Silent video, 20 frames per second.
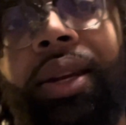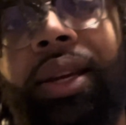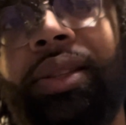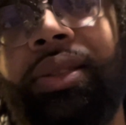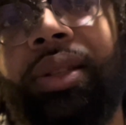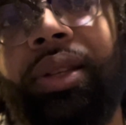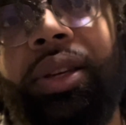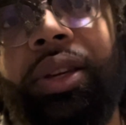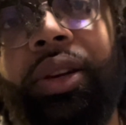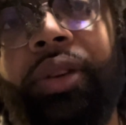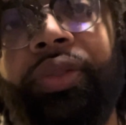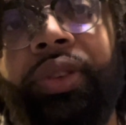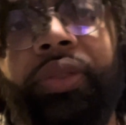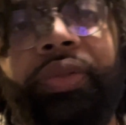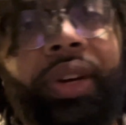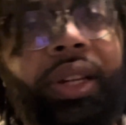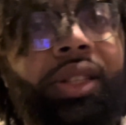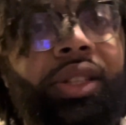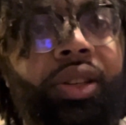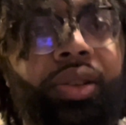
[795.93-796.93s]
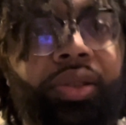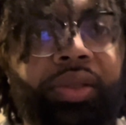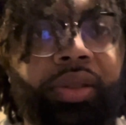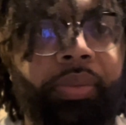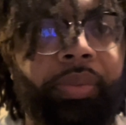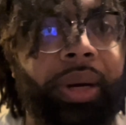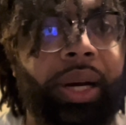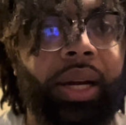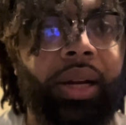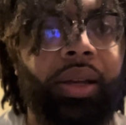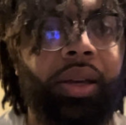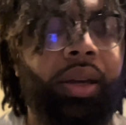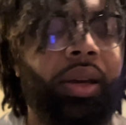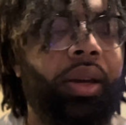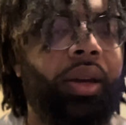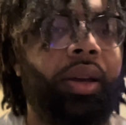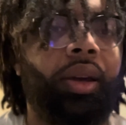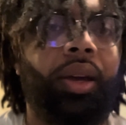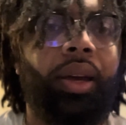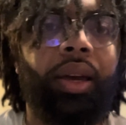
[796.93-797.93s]
Also, if it does
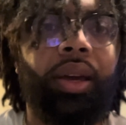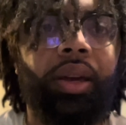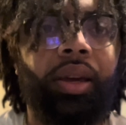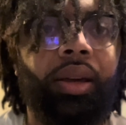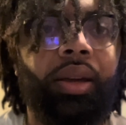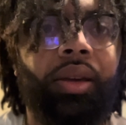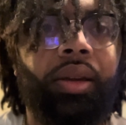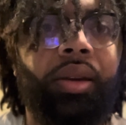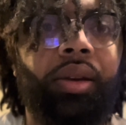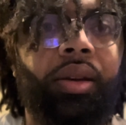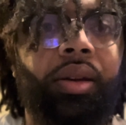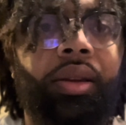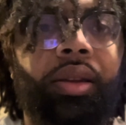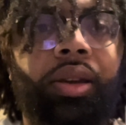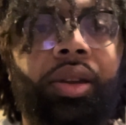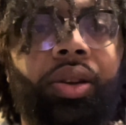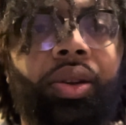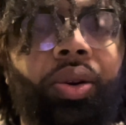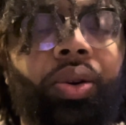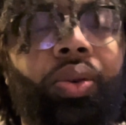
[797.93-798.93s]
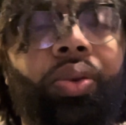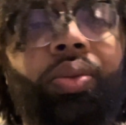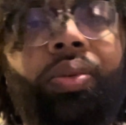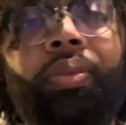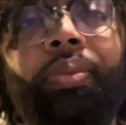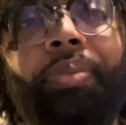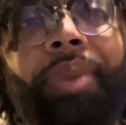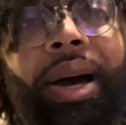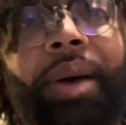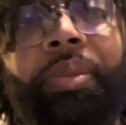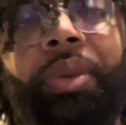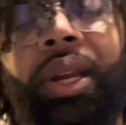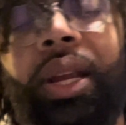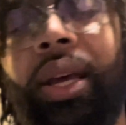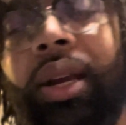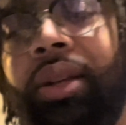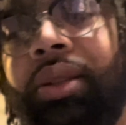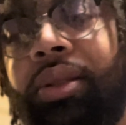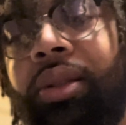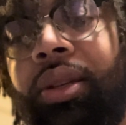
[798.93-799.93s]
say that I've reached my limit, wait
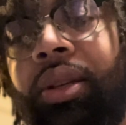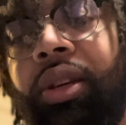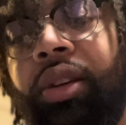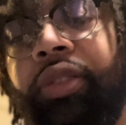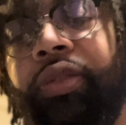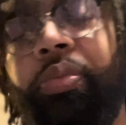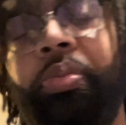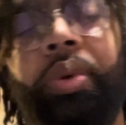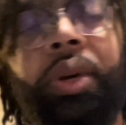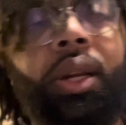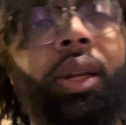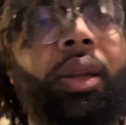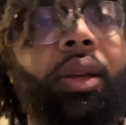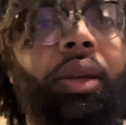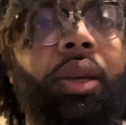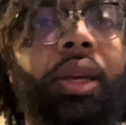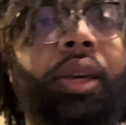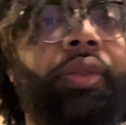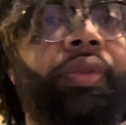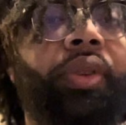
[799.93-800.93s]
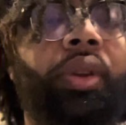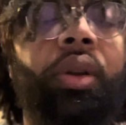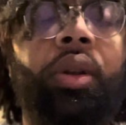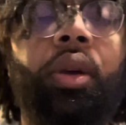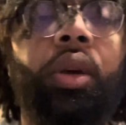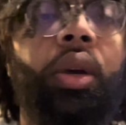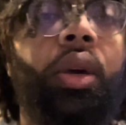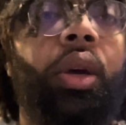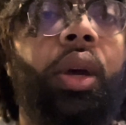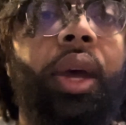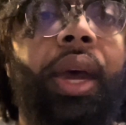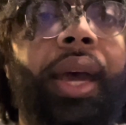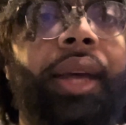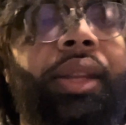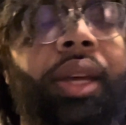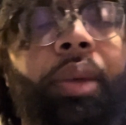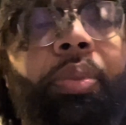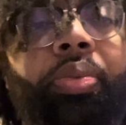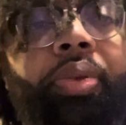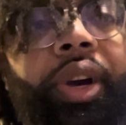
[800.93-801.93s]
until the next day. And then
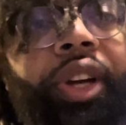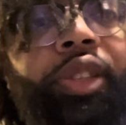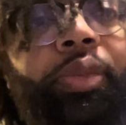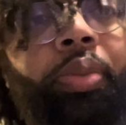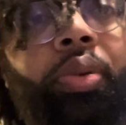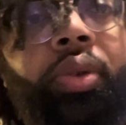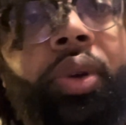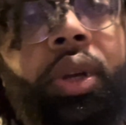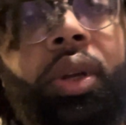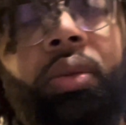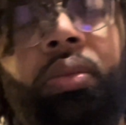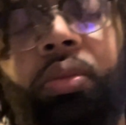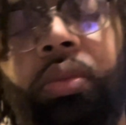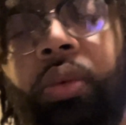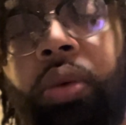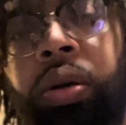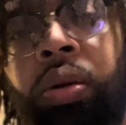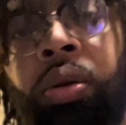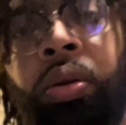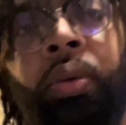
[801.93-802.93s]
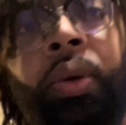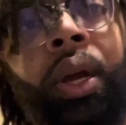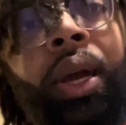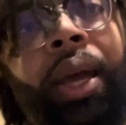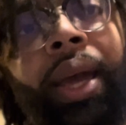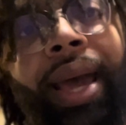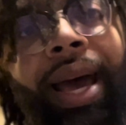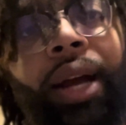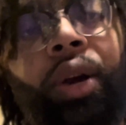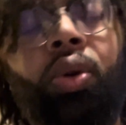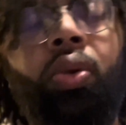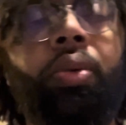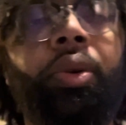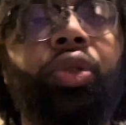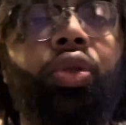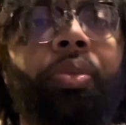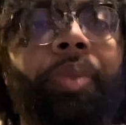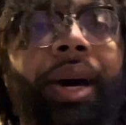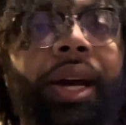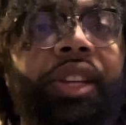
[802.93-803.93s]
when the next day hits, you can be
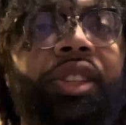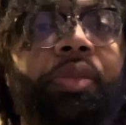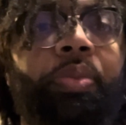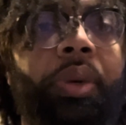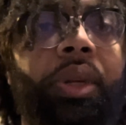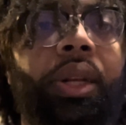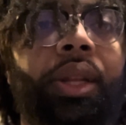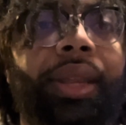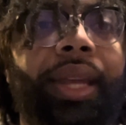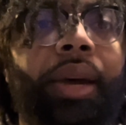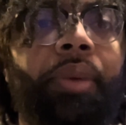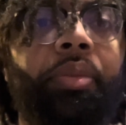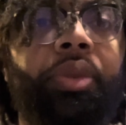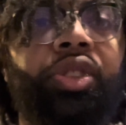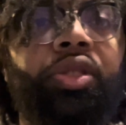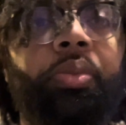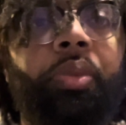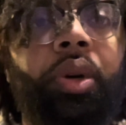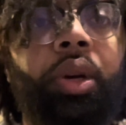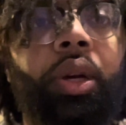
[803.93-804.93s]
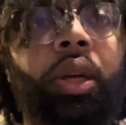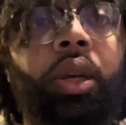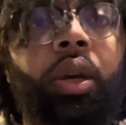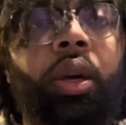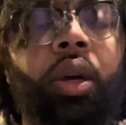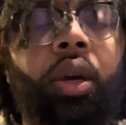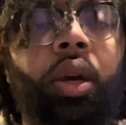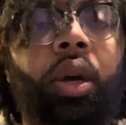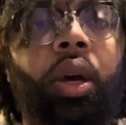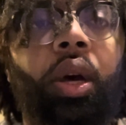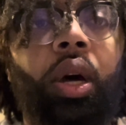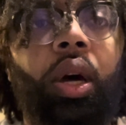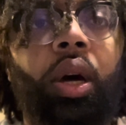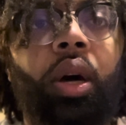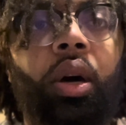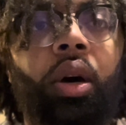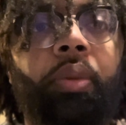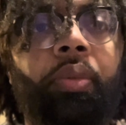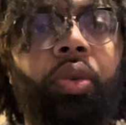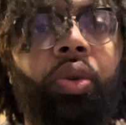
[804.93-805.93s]
able to start it all over again
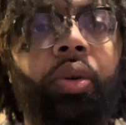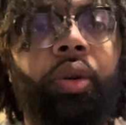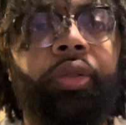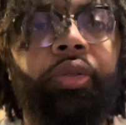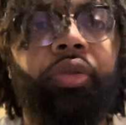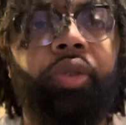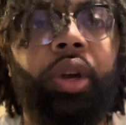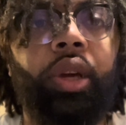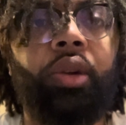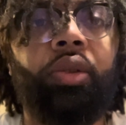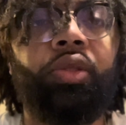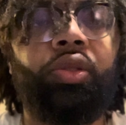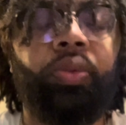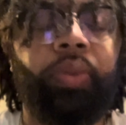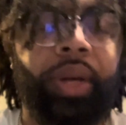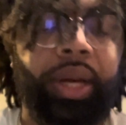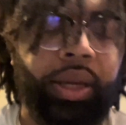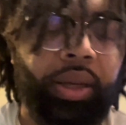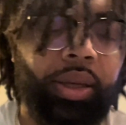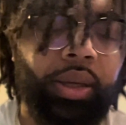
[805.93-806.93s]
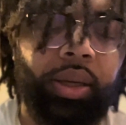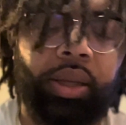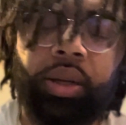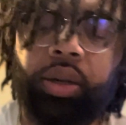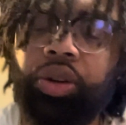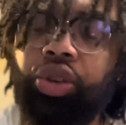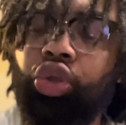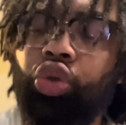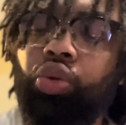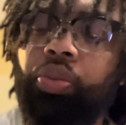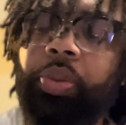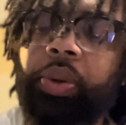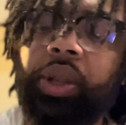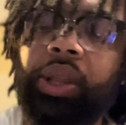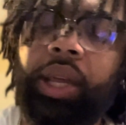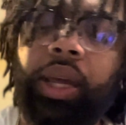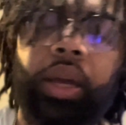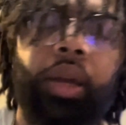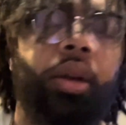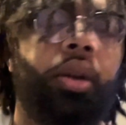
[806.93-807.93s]
and be able to,
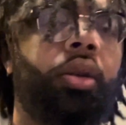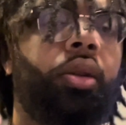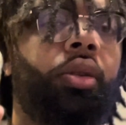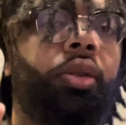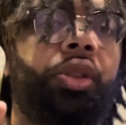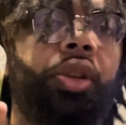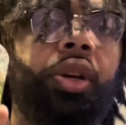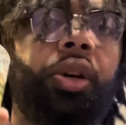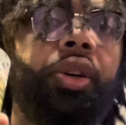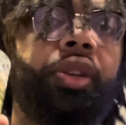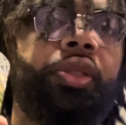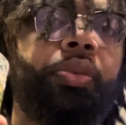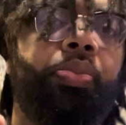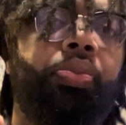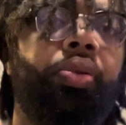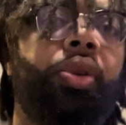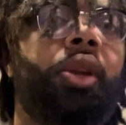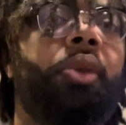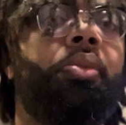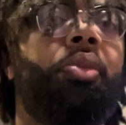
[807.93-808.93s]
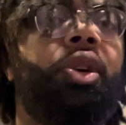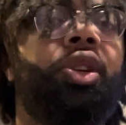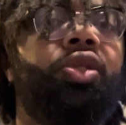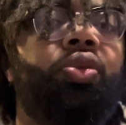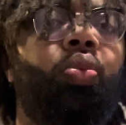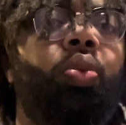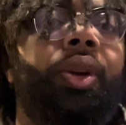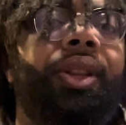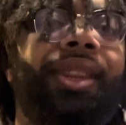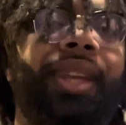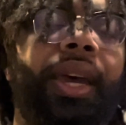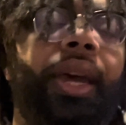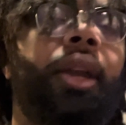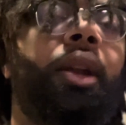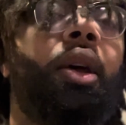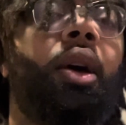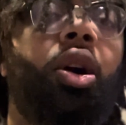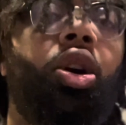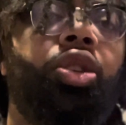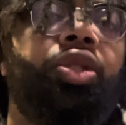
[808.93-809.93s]
get the commission for me
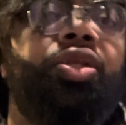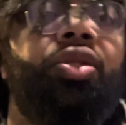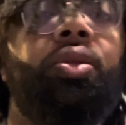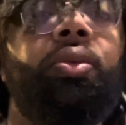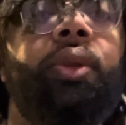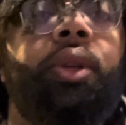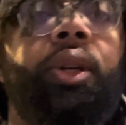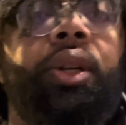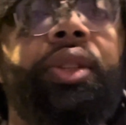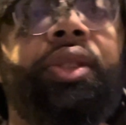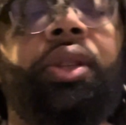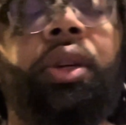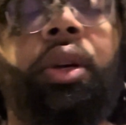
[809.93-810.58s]
or get the commission